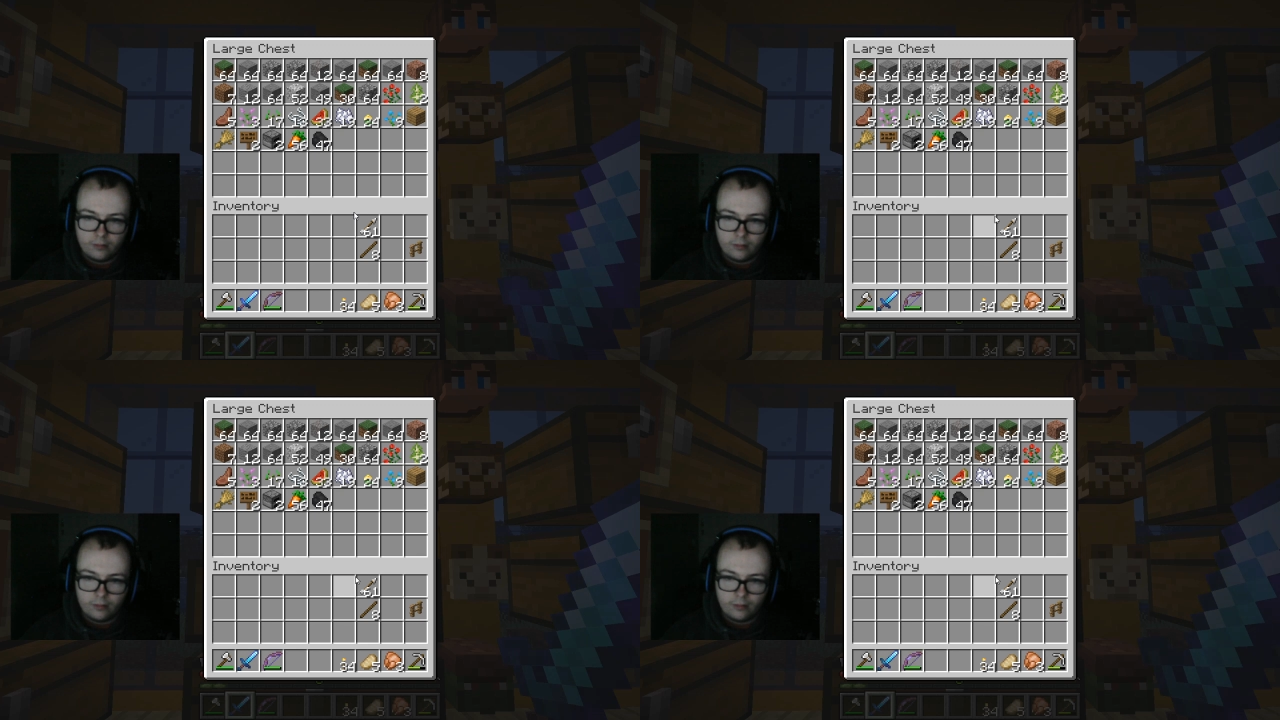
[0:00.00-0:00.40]

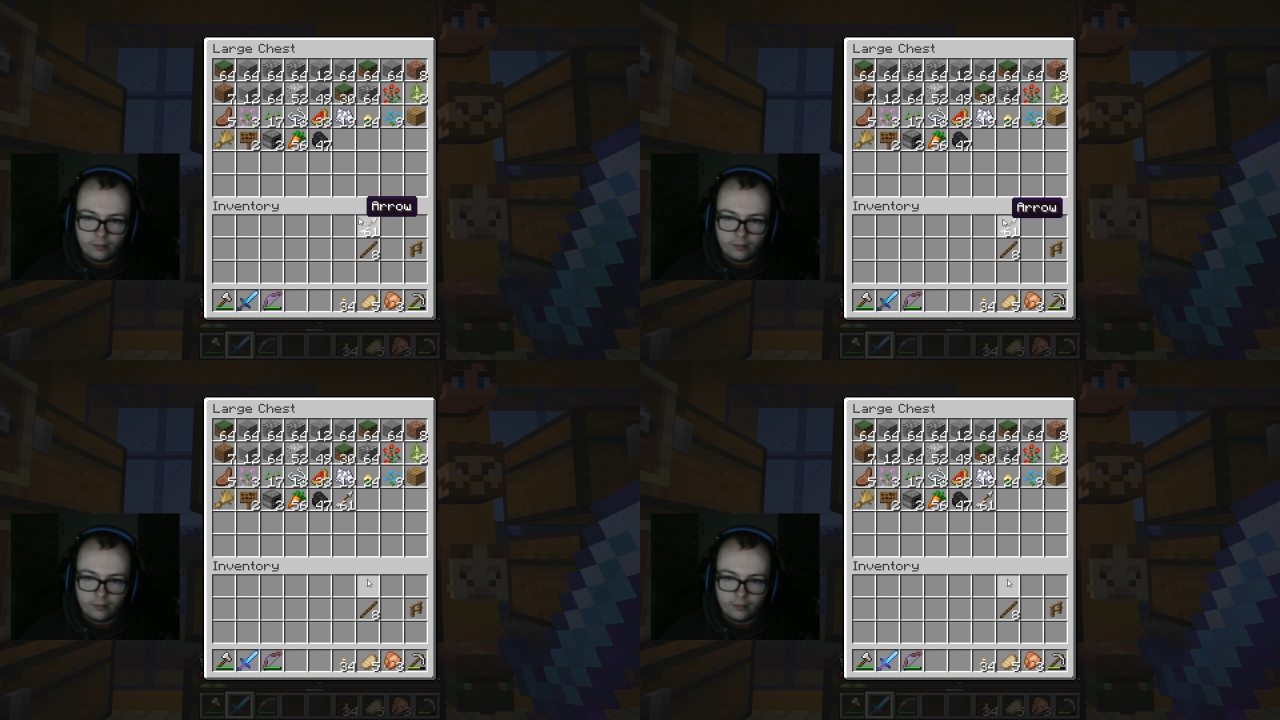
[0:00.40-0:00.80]

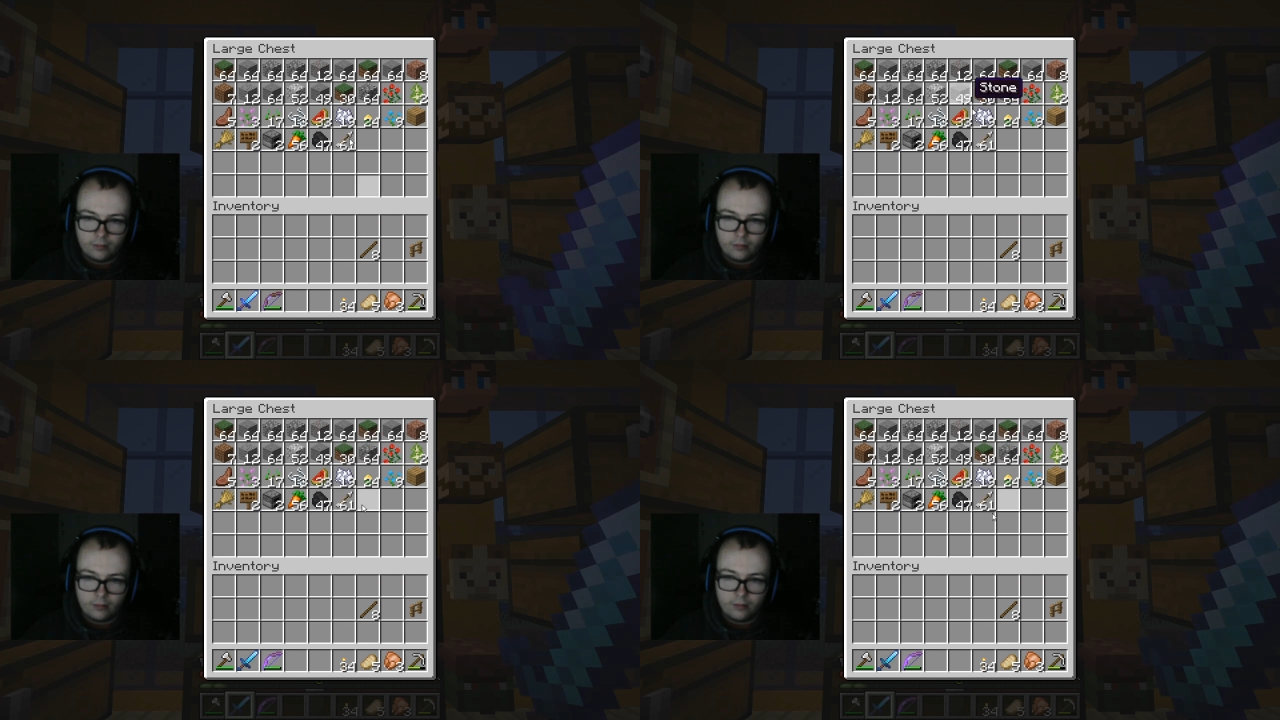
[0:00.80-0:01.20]

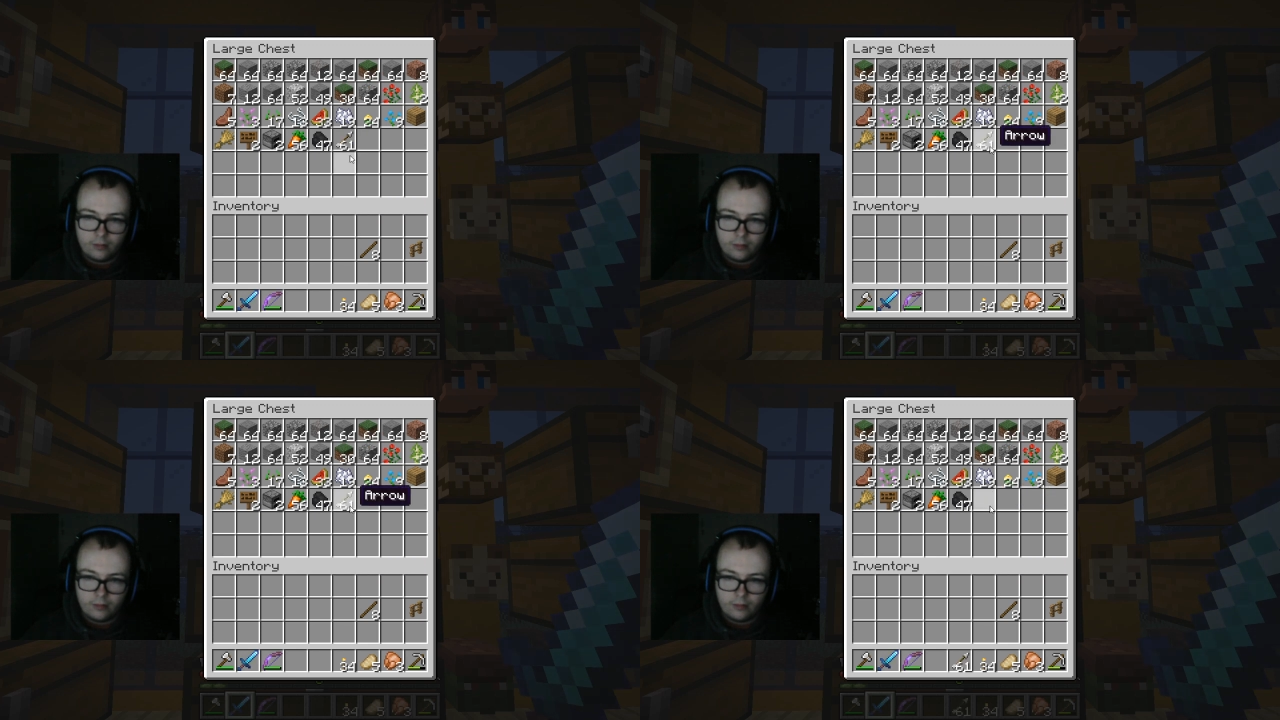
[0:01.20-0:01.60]

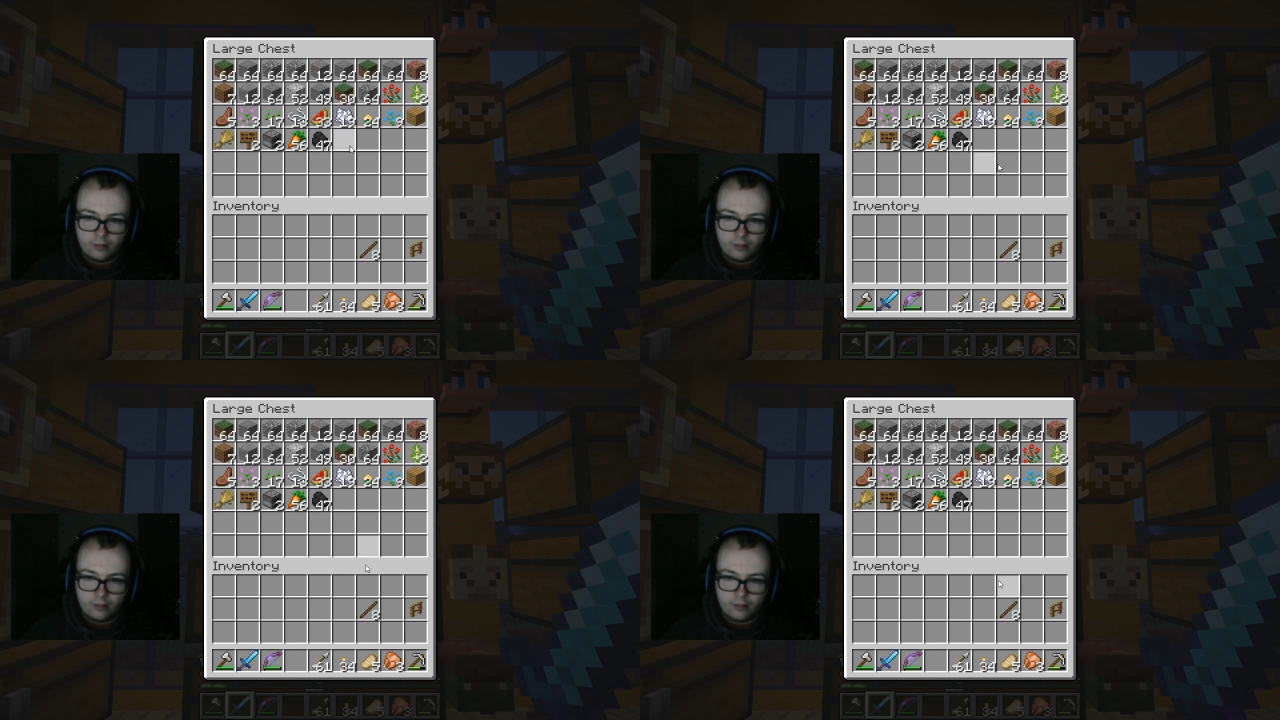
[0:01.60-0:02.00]

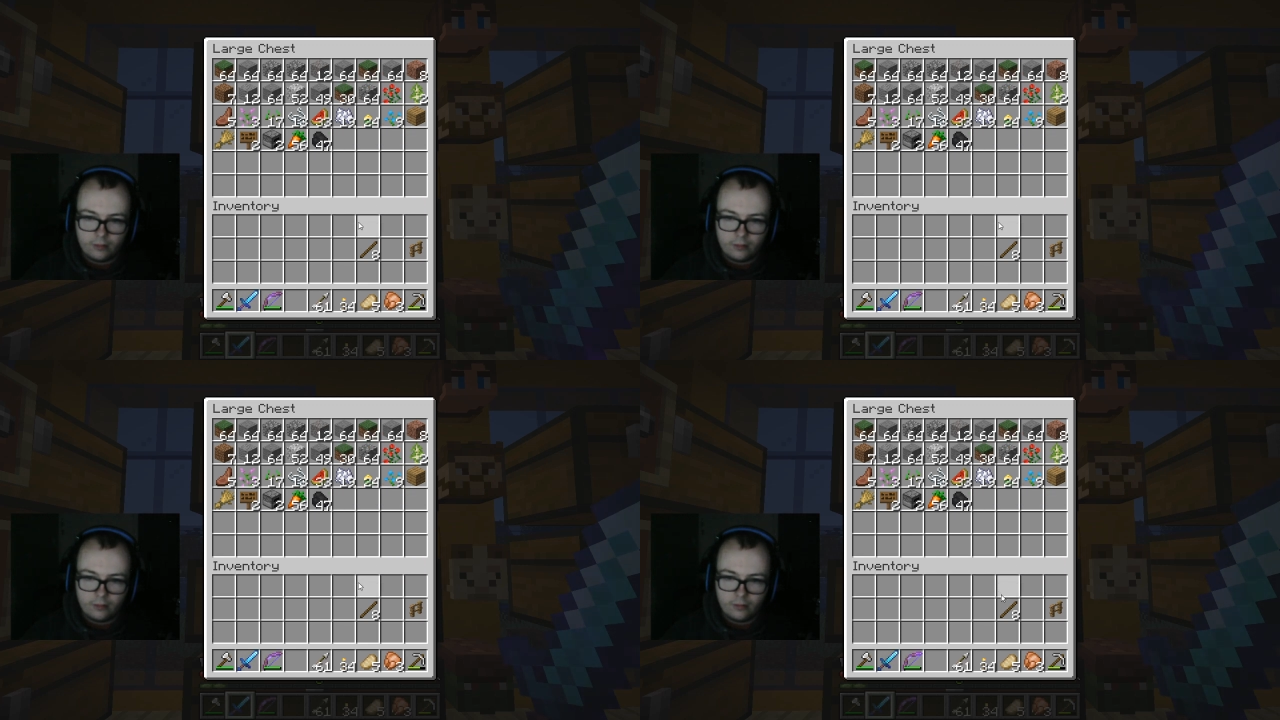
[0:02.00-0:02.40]

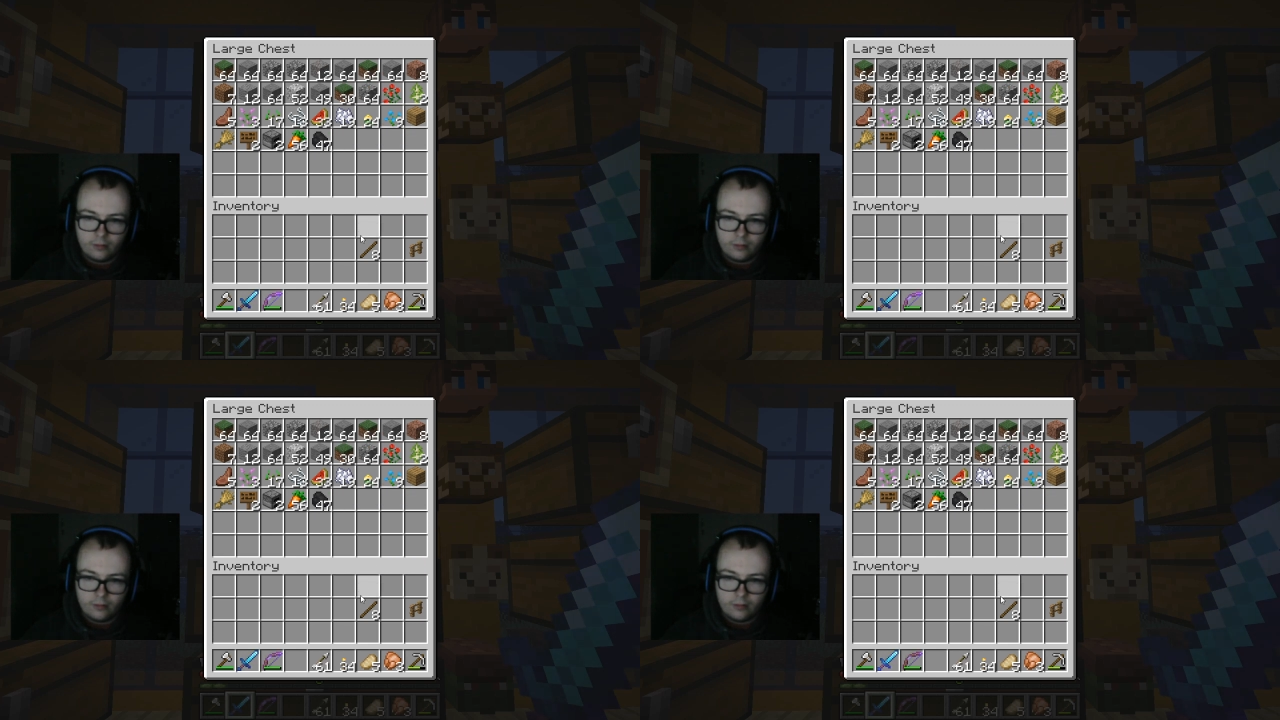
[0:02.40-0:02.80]

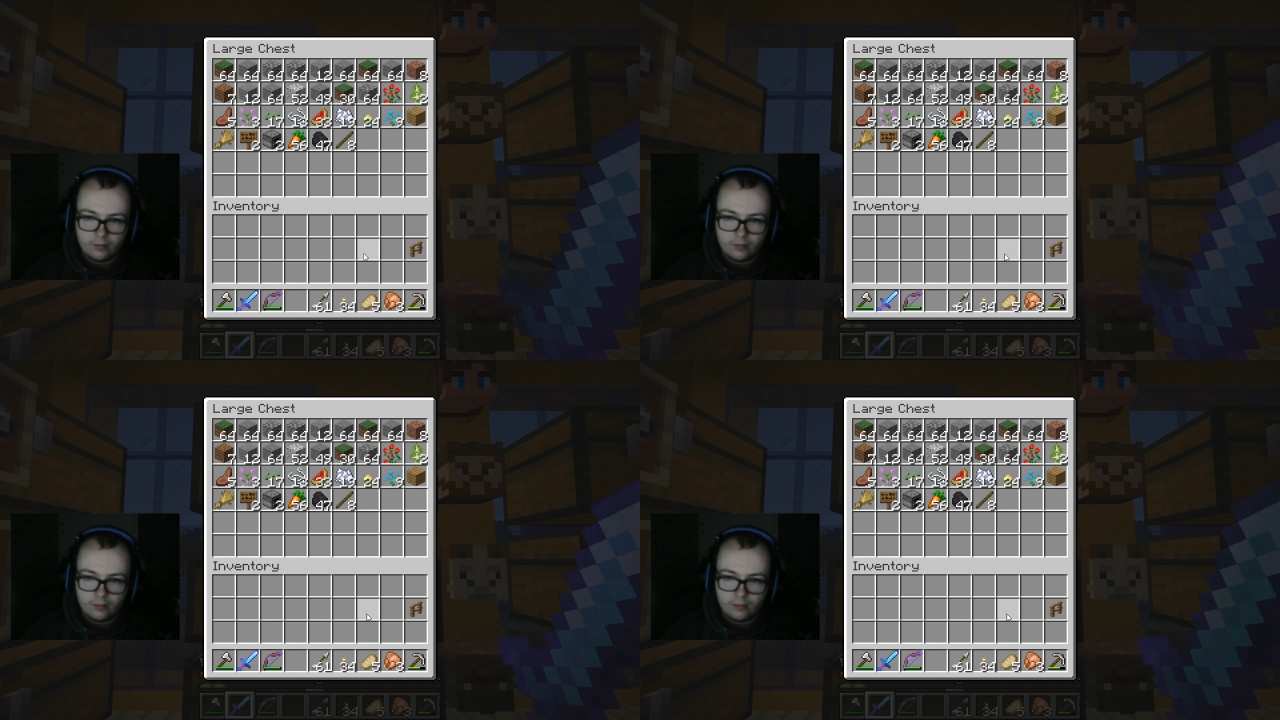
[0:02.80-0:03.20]

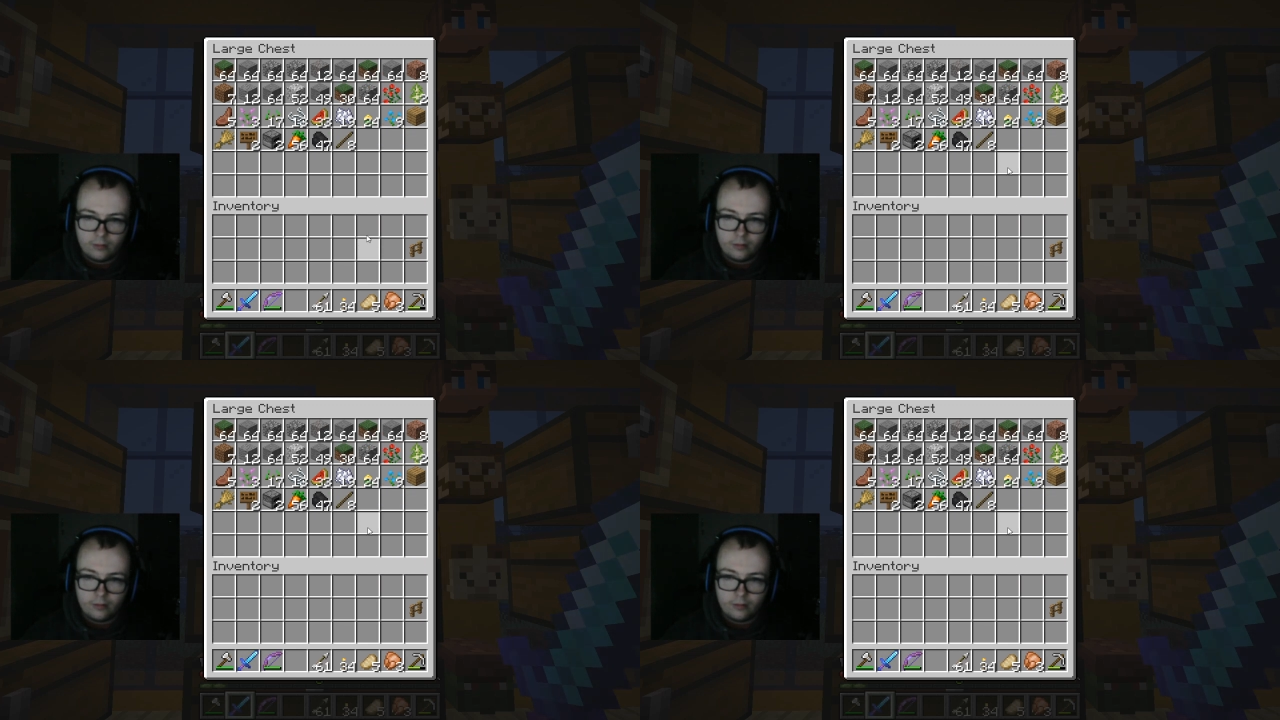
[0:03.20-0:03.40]
[no speech]